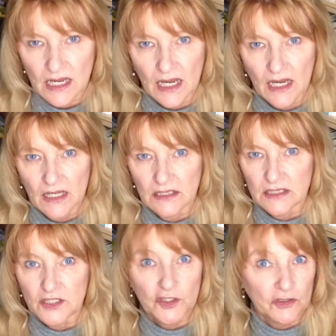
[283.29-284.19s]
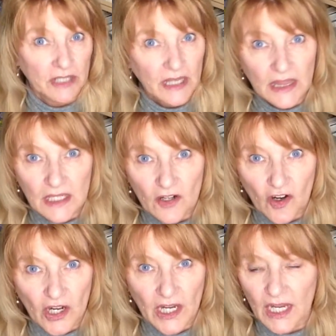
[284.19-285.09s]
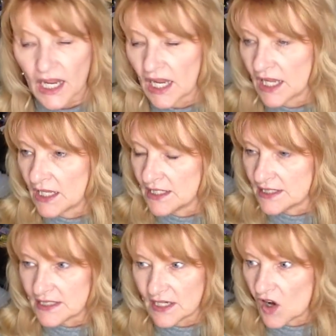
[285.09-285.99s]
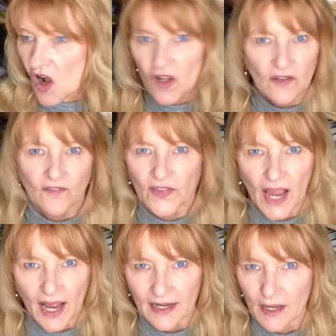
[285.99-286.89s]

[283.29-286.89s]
and string theory and all of that.